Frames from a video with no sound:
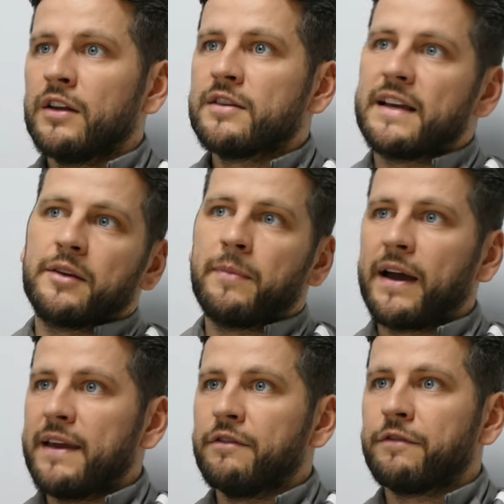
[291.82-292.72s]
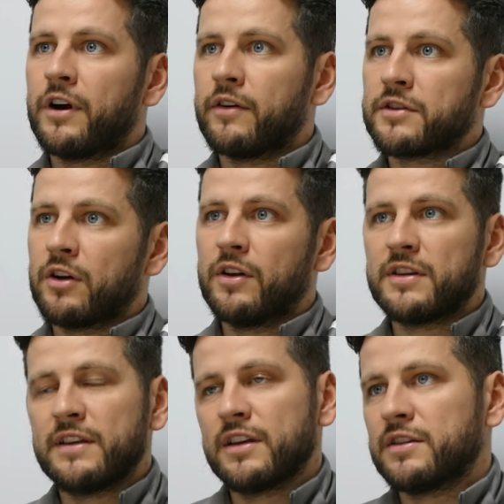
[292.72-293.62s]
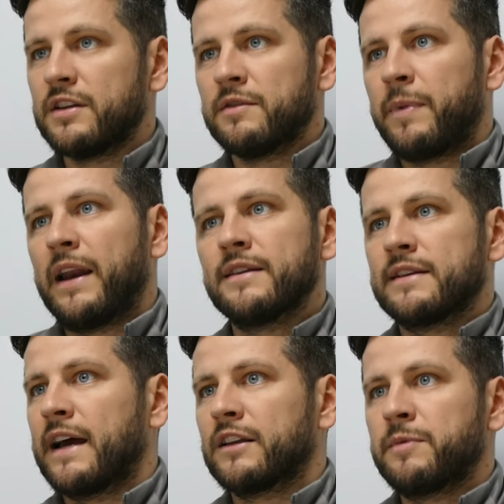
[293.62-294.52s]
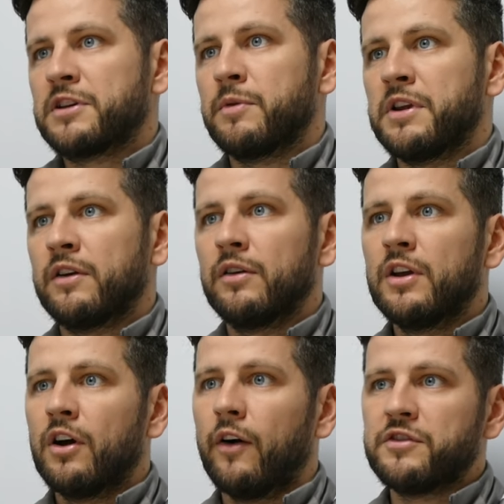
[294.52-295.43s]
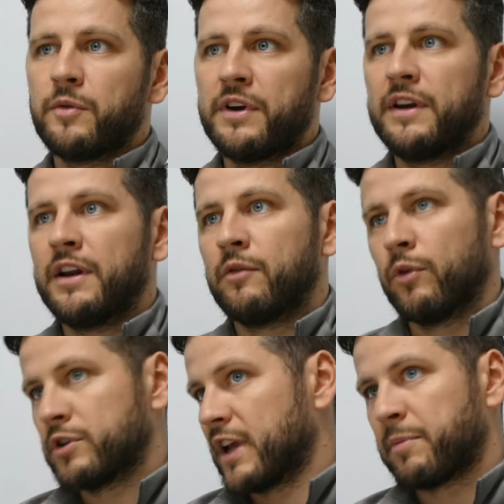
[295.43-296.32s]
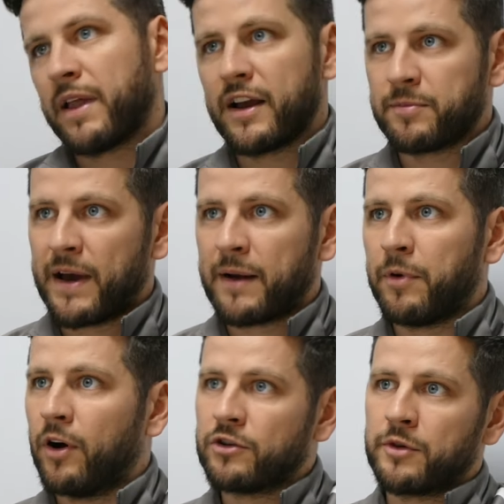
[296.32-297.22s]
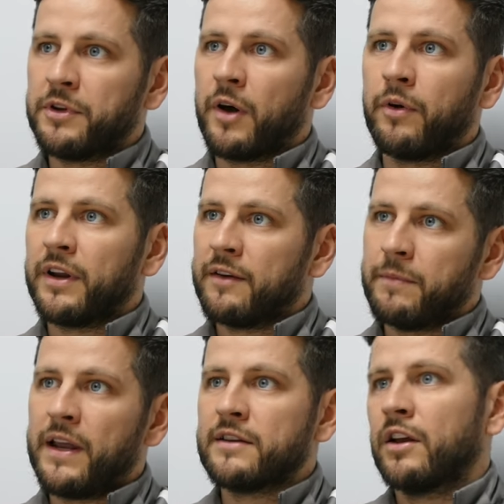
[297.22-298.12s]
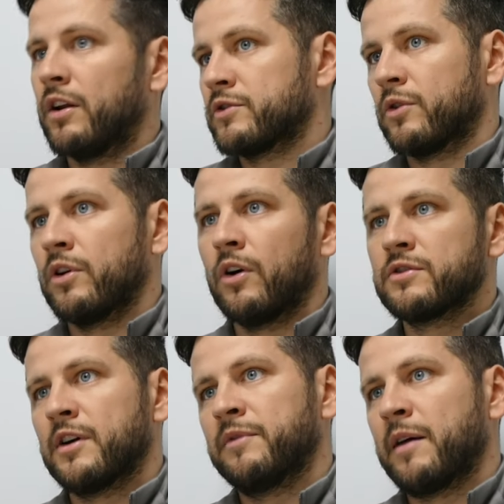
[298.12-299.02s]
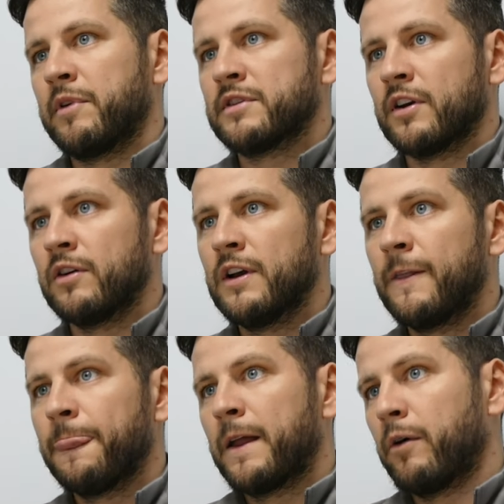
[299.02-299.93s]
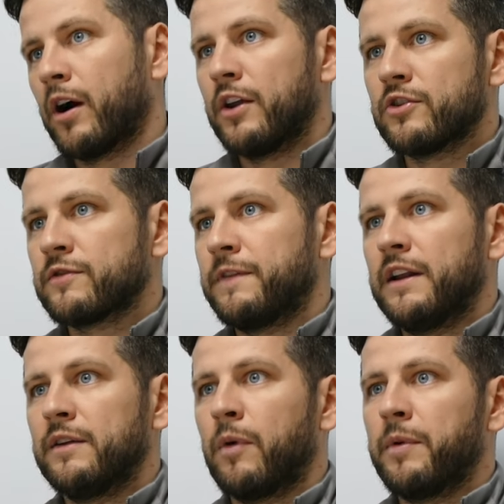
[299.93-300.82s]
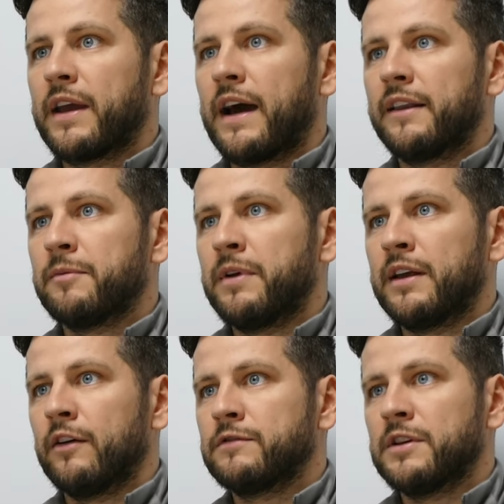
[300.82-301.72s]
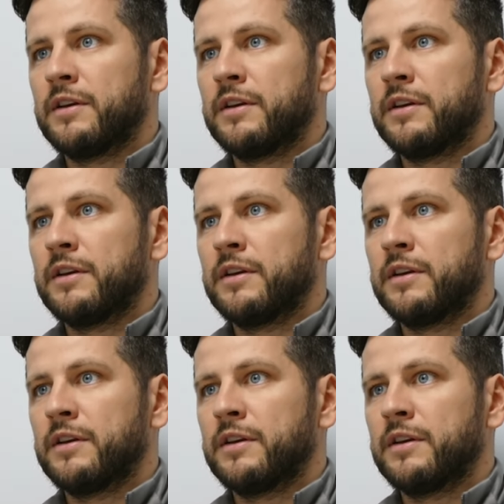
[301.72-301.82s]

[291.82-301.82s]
set them back even further. So it, it's a, it's a balancing act, especially when you obviously we're in a rush to get players back, but also we don't want to give them long, sort of long term damage. So we're kind of just feeling what we can at the minute. Obviously